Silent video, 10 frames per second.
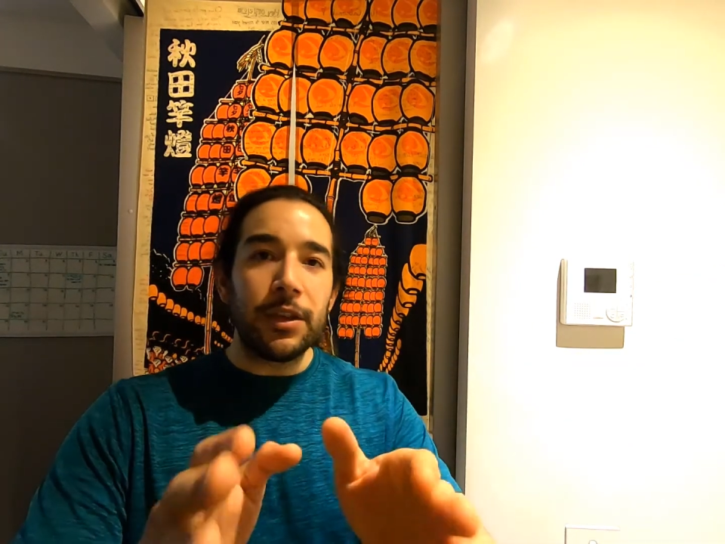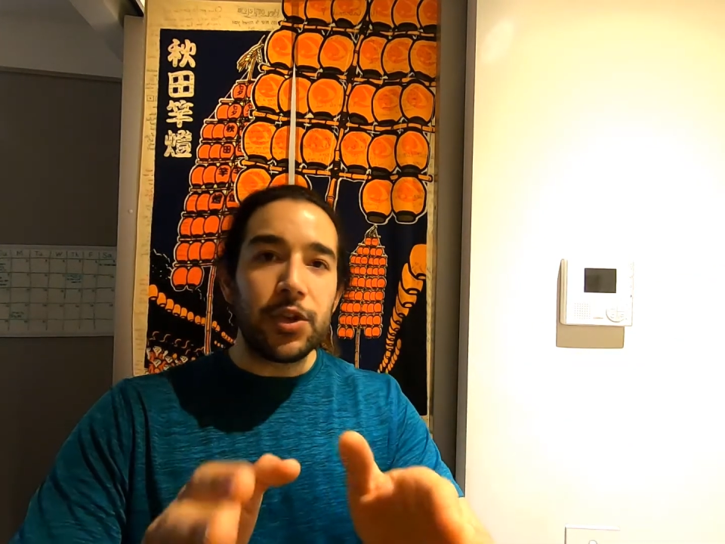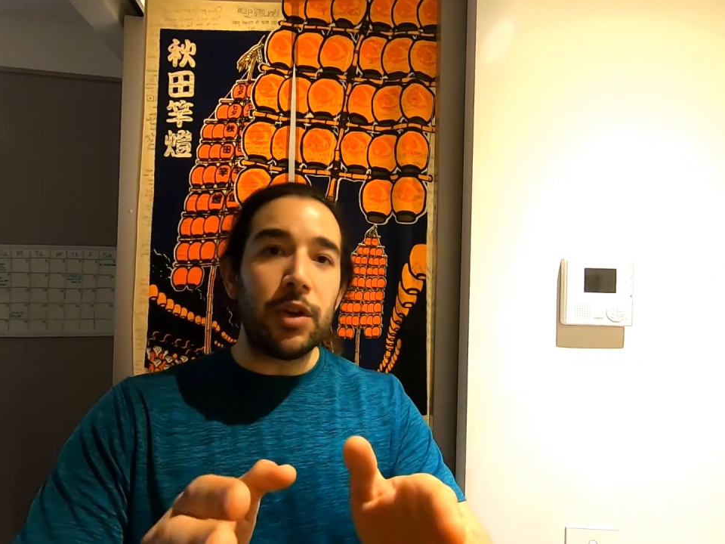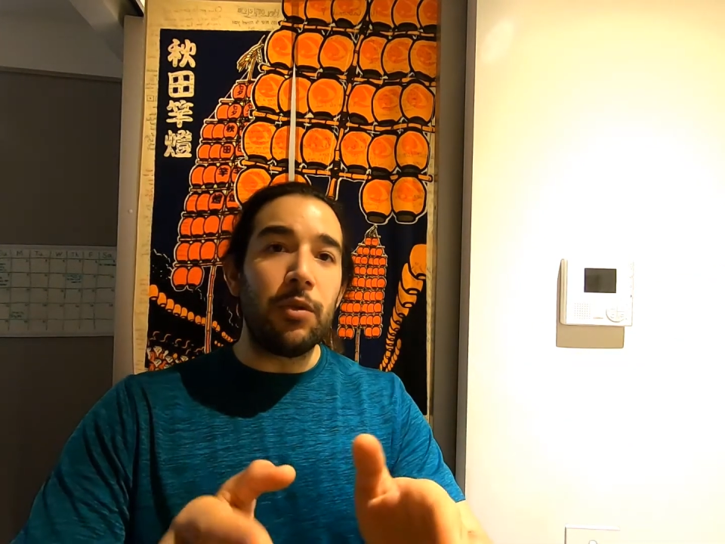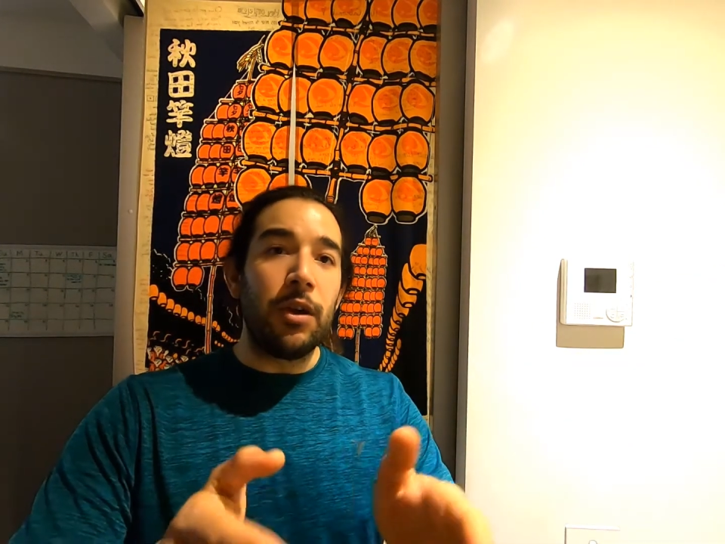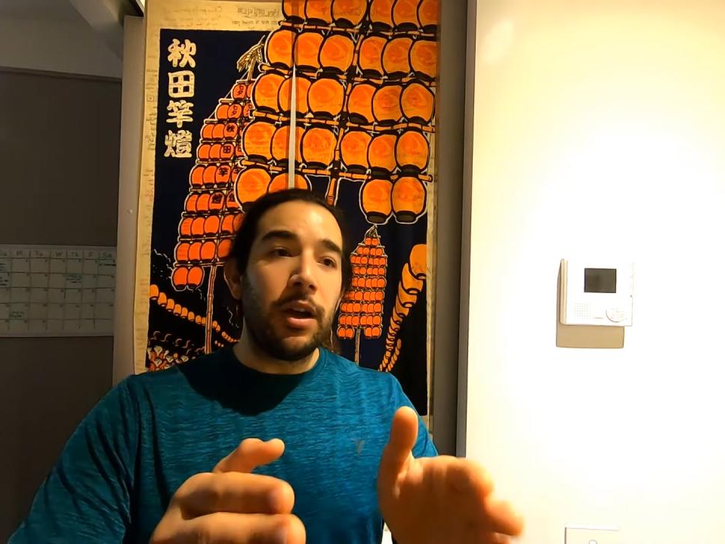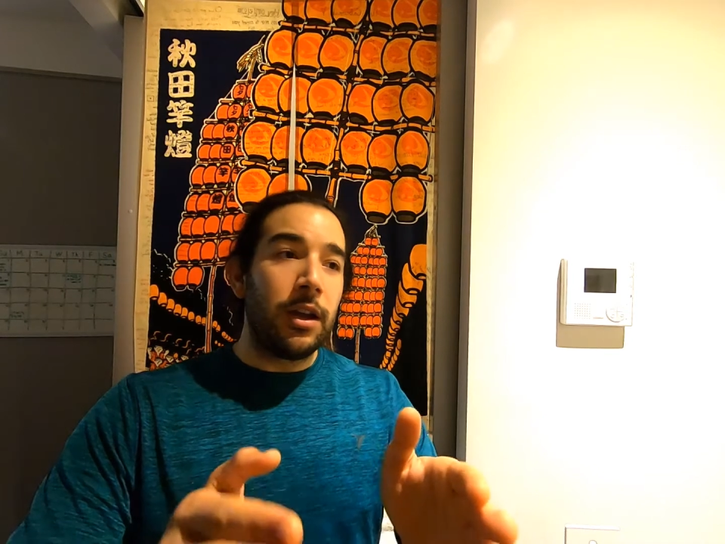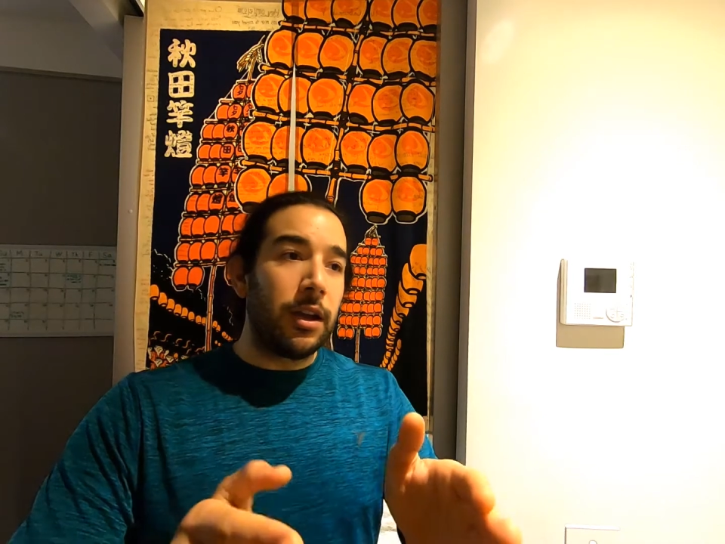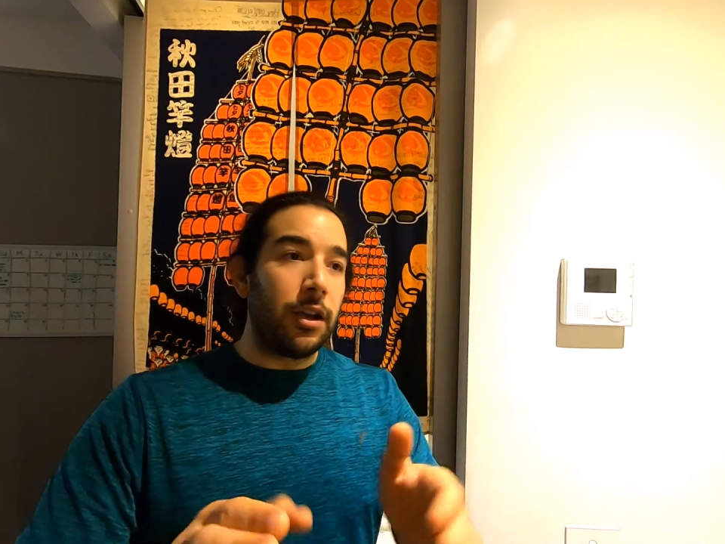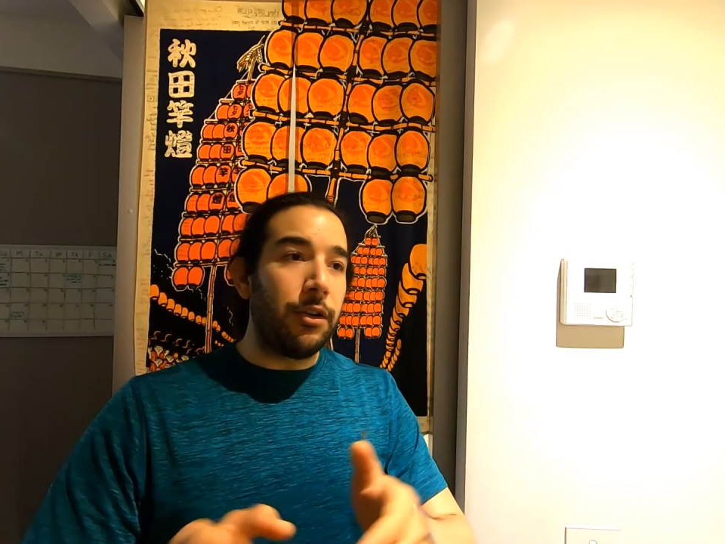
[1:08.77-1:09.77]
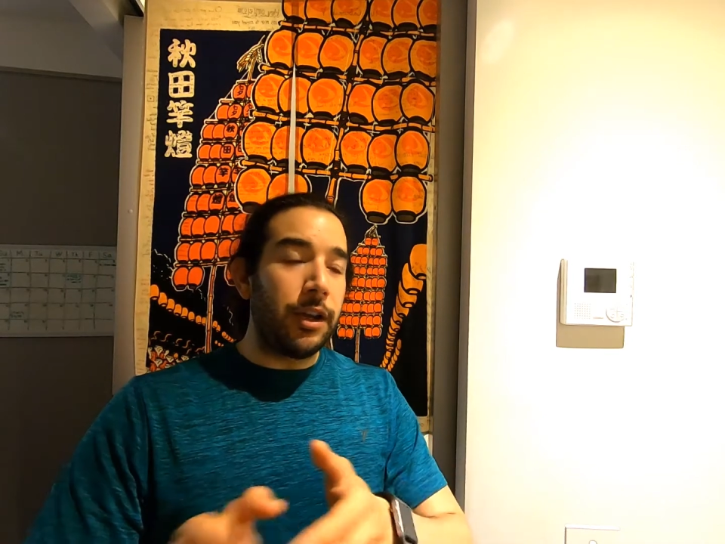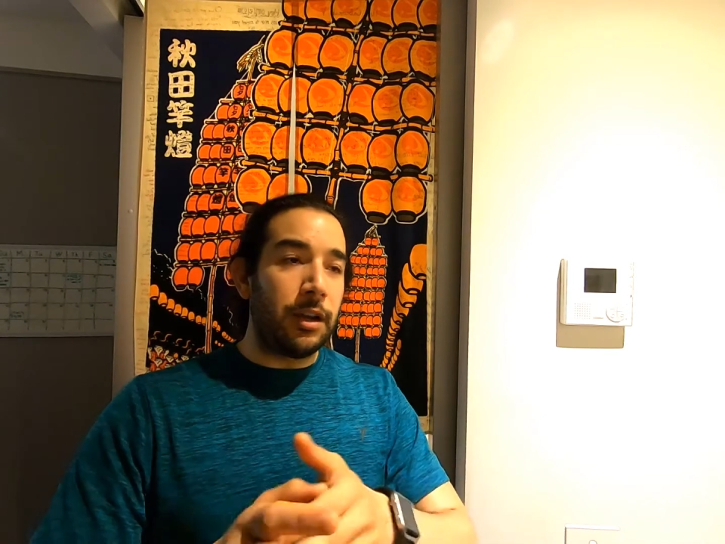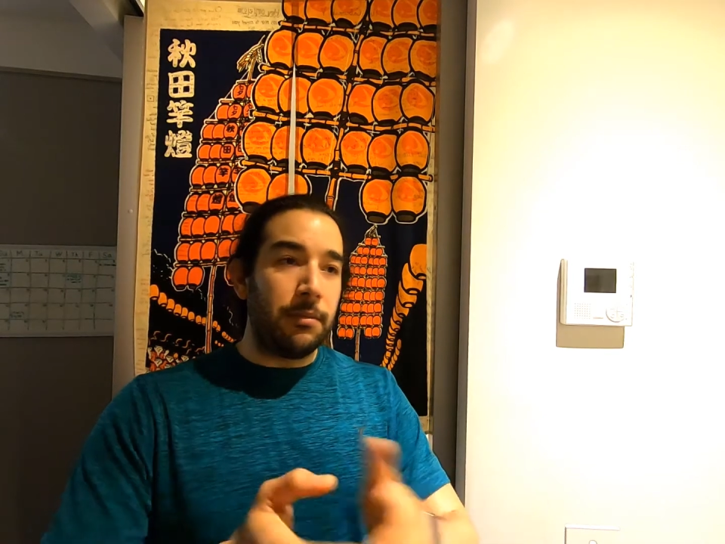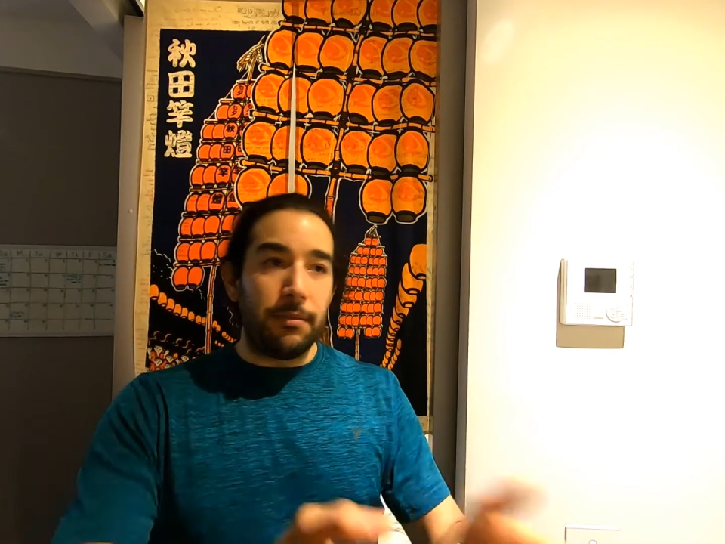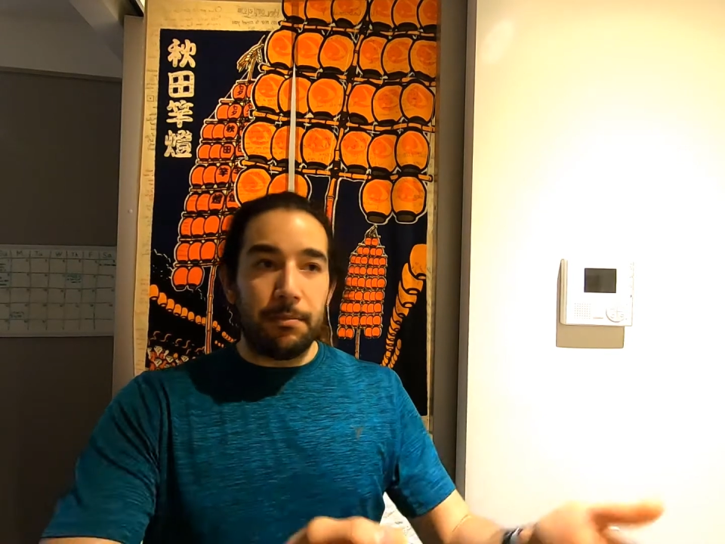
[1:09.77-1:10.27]
So,
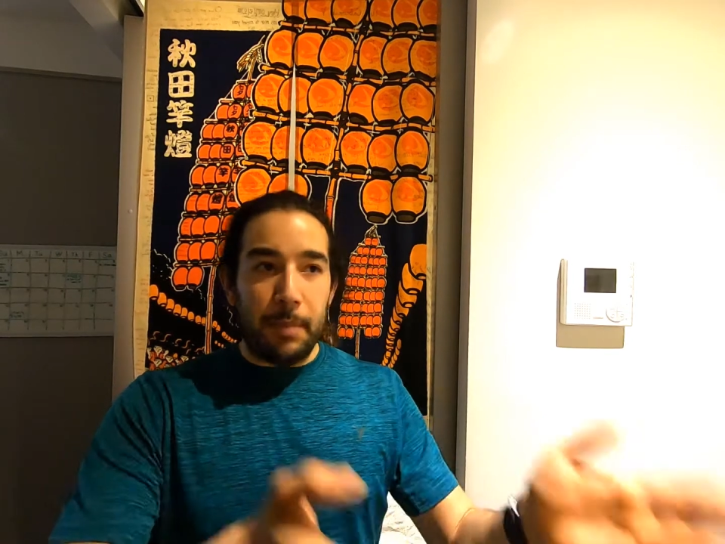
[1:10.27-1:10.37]
going